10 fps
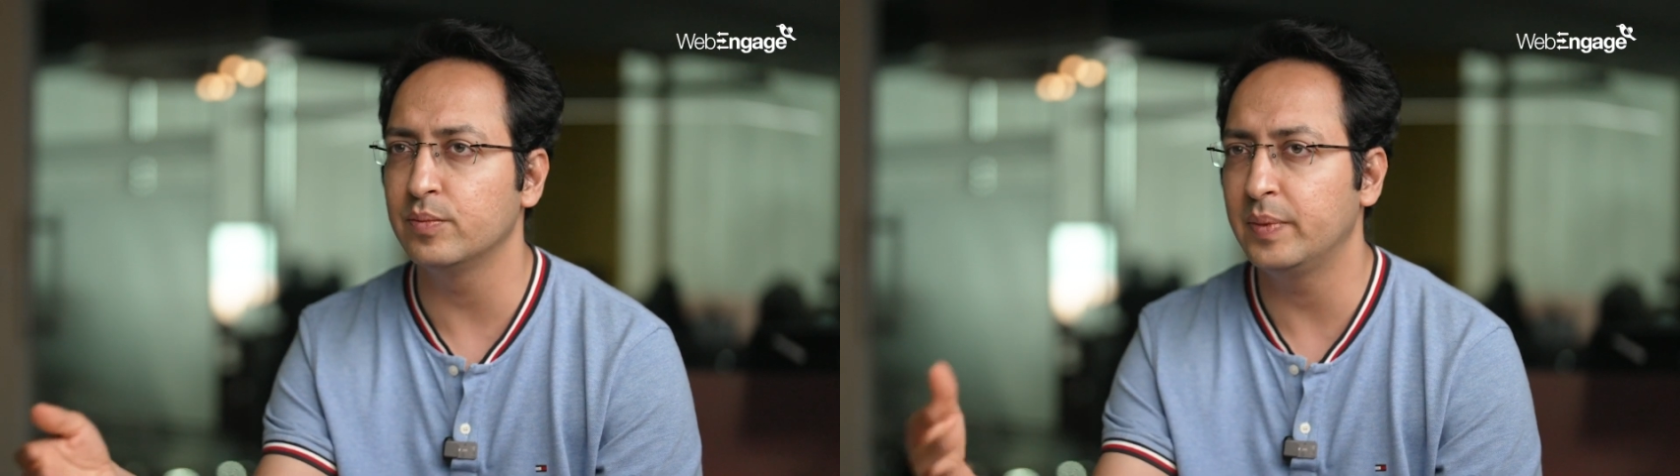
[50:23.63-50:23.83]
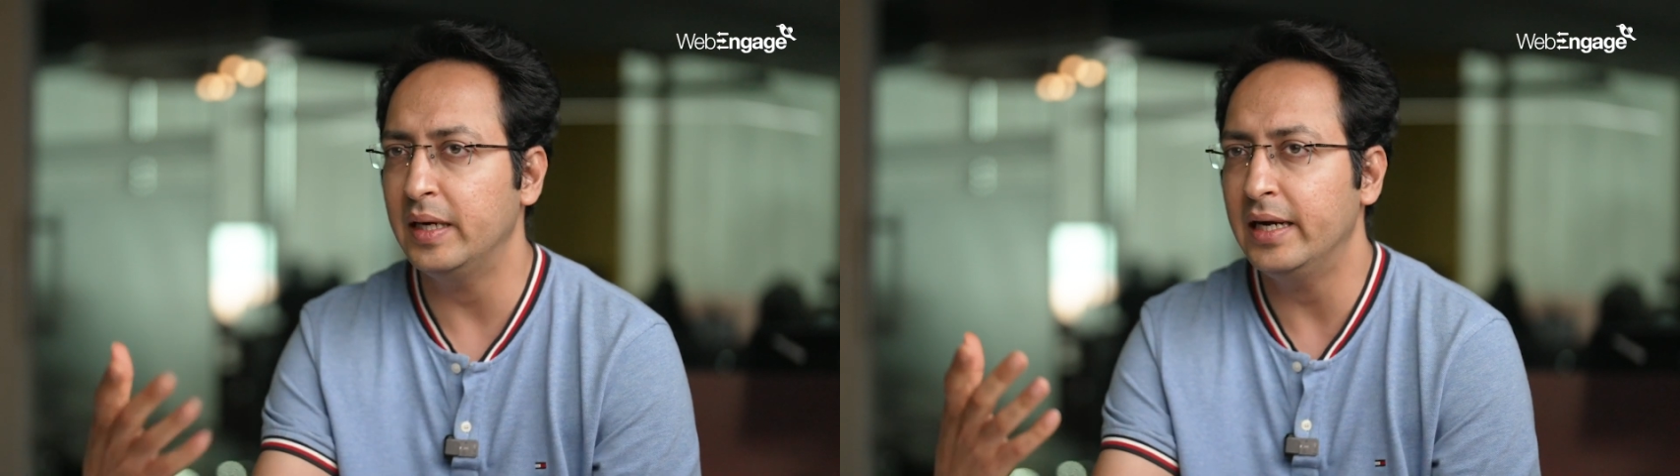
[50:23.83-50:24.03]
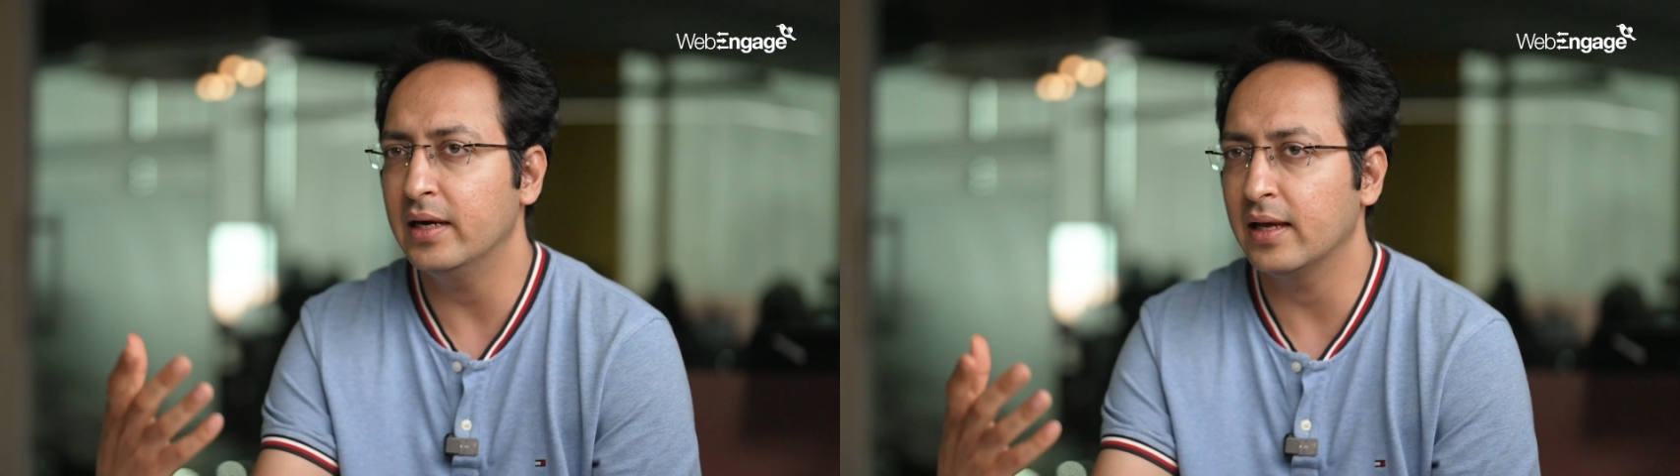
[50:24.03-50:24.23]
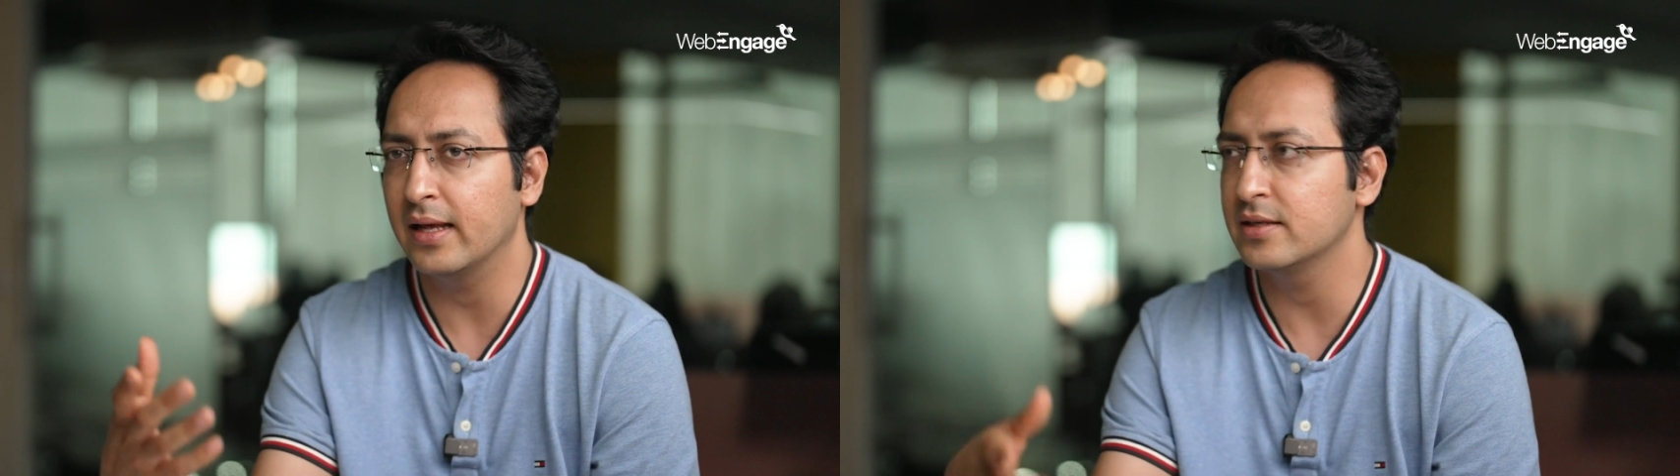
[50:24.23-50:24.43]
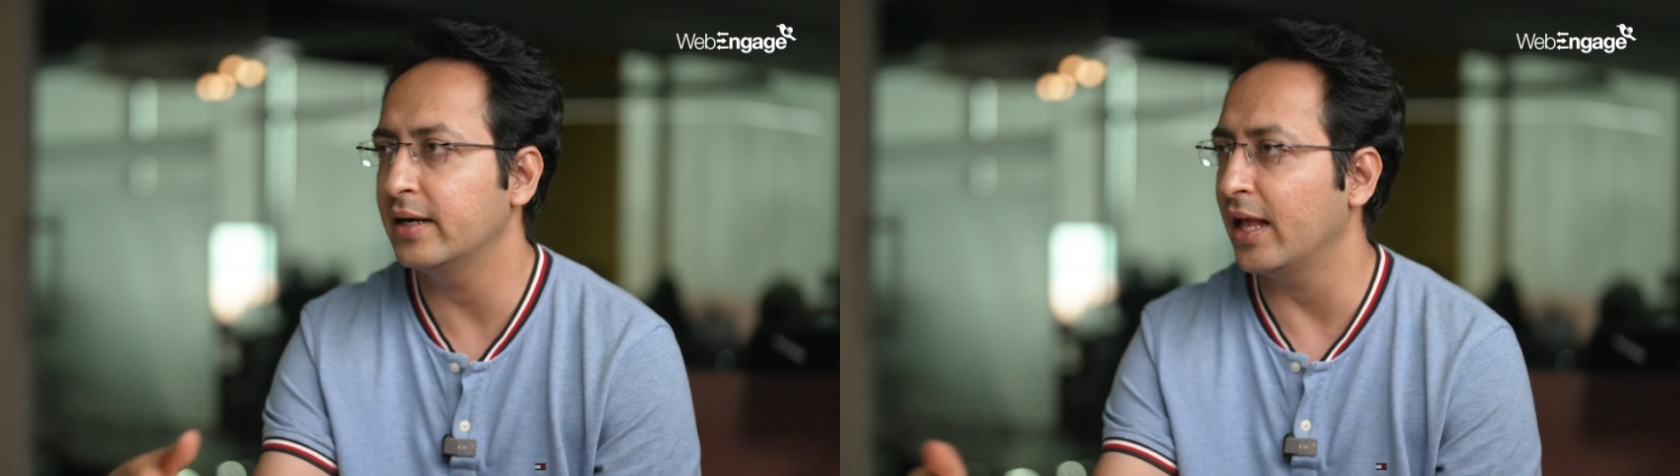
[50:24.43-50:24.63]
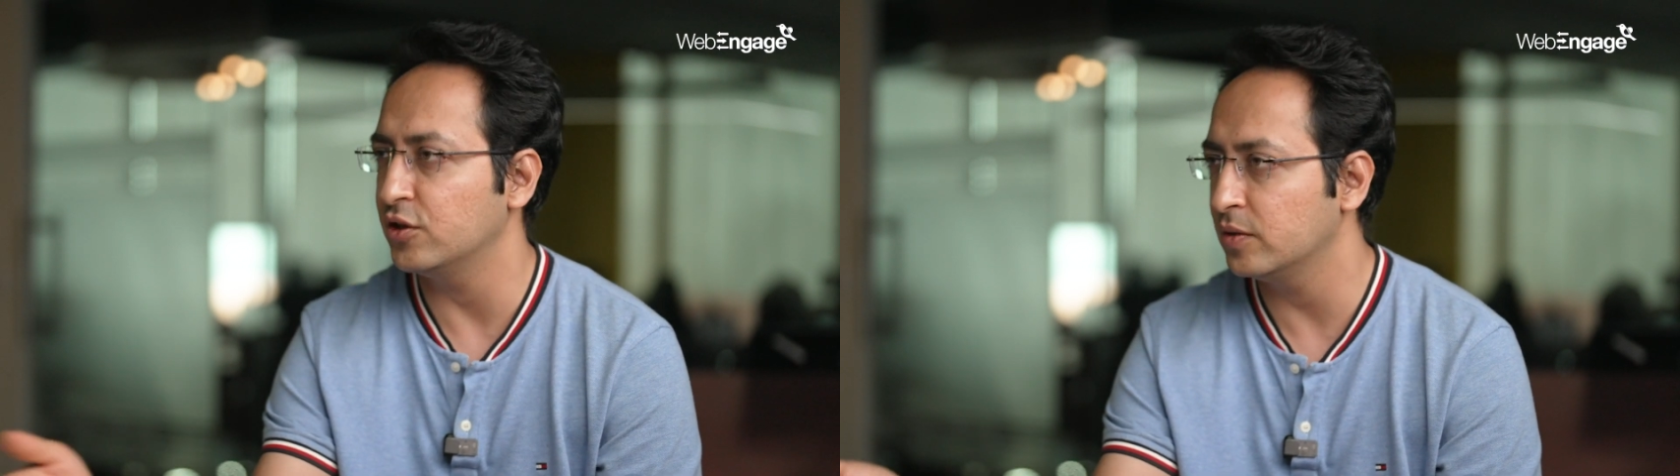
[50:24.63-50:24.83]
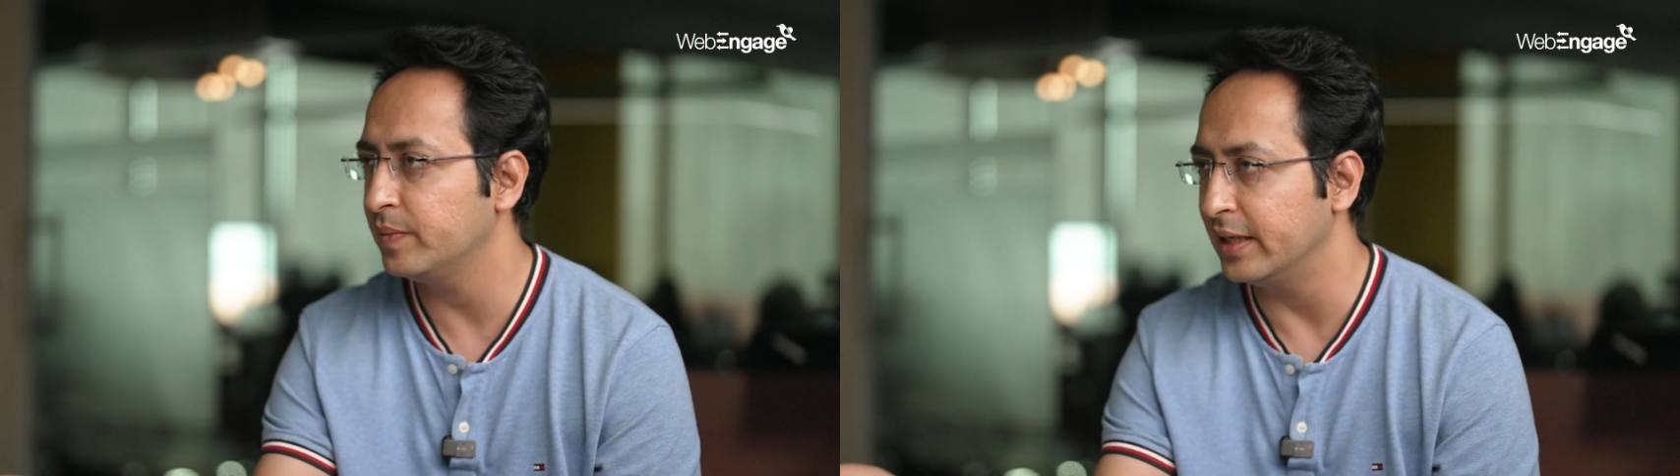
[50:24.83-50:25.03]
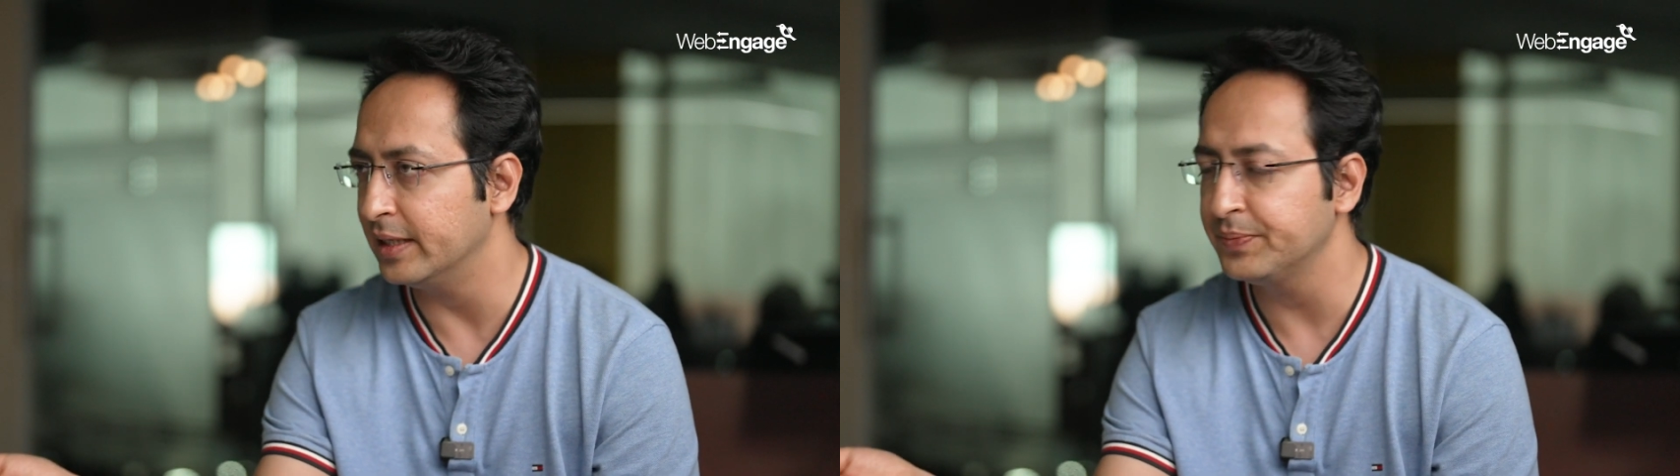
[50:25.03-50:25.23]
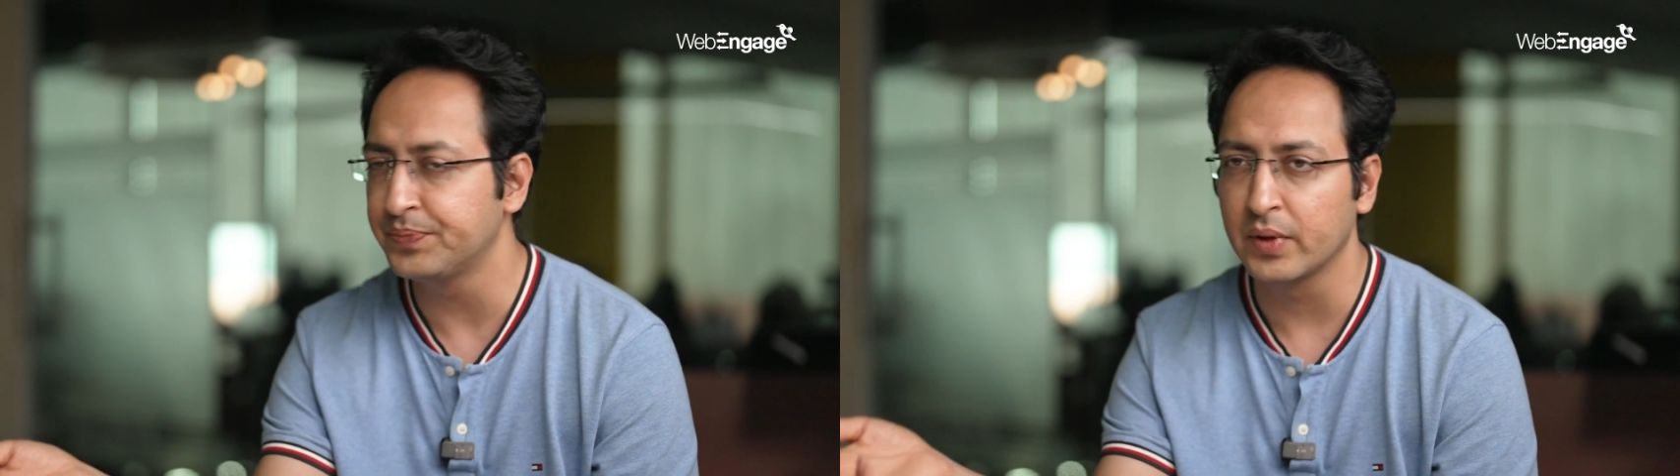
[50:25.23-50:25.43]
build his retention play,